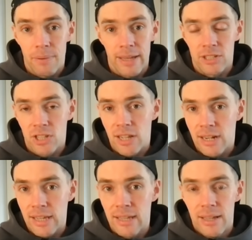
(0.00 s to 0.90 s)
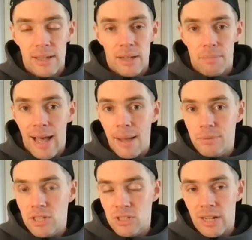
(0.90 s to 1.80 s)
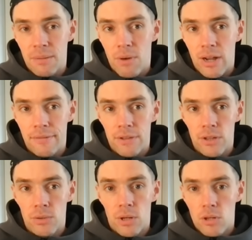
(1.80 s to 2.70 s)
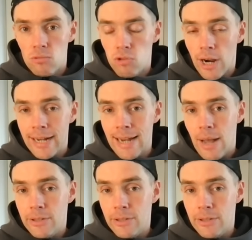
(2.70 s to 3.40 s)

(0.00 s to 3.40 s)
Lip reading: but he certainly perhaps isn't, in my view, right now.